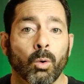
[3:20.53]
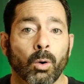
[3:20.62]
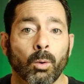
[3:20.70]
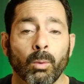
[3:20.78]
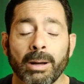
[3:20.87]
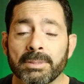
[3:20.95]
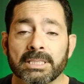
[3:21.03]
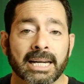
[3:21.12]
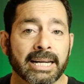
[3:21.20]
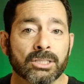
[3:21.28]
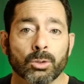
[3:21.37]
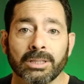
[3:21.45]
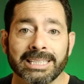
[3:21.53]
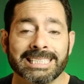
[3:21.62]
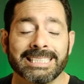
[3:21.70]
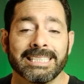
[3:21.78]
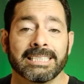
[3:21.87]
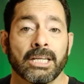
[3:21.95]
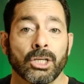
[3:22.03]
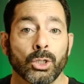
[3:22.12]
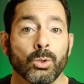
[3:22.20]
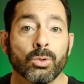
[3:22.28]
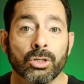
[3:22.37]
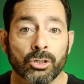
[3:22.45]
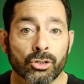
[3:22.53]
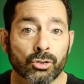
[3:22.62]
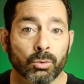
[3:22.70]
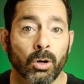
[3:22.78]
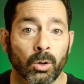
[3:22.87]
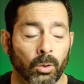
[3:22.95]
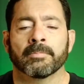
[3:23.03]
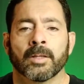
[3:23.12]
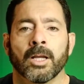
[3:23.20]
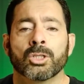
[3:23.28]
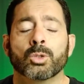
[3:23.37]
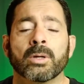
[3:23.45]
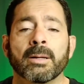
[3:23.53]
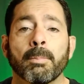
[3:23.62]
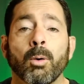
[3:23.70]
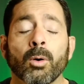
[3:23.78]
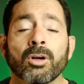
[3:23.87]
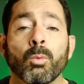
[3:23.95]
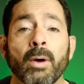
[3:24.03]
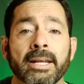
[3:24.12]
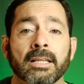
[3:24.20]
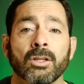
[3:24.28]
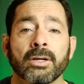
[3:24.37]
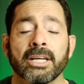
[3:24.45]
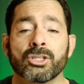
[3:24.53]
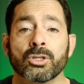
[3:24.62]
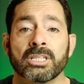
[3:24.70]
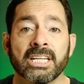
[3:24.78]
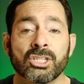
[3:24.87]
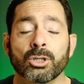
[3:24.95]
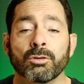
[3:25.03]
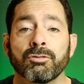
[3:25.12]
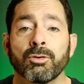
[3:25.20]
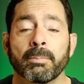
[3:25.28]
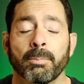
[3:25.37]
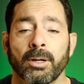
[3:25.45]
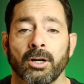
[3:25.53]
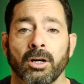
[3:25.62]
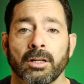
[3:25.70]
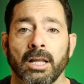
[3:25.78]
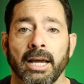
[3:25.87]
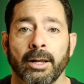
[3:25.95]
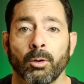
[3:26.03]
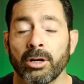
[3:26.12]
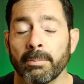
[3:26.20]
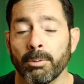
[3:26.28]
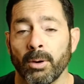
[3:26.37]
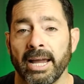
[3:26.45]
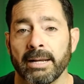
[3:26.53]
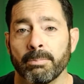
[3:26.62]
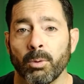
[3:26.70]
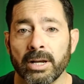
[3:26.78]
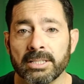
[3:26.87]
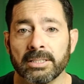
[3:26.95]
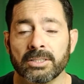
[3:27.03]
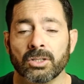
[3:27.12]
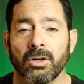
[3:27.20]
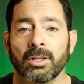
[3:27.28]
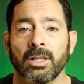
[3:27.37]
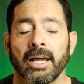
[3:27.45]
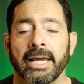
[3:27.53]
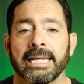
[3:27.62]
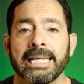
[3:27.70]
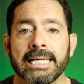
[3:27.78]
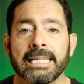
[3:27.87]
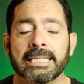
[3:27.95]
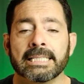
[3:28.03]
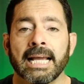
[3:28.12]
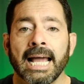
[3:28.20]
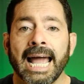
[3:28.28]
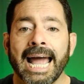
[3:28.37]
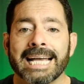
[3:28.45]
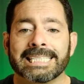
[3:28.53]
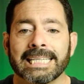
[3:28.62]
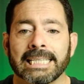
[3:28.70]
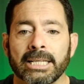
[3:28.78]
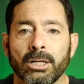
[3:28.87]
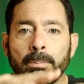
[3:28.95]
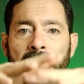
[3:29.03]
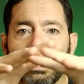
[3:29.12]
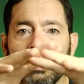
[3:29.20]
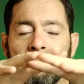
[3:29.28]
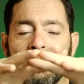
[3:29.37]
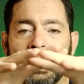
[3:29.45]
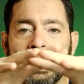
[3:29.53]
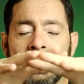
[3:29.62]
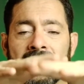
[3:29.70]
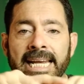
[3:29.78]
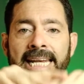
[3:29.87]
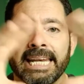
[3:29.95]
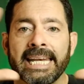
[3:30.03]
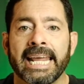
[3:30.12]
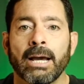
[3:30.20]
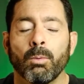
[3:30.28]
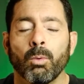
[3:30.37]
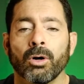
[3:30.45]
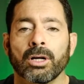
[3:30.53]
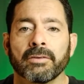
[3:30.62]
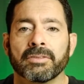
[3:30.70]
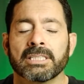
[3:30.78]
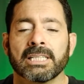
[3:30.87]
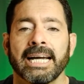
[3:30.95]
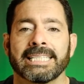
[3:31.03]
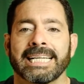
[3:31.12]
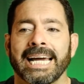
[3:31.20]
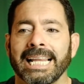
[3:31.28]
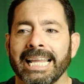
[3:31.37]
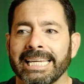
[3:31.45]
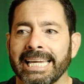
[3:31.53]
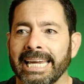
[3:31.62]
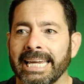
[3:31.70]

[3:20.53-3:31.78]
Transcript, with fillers: or websites or listings that you control. So an important way to look at your digital footprint online or your brand presence online is as a little bit of a network of sites, kind of like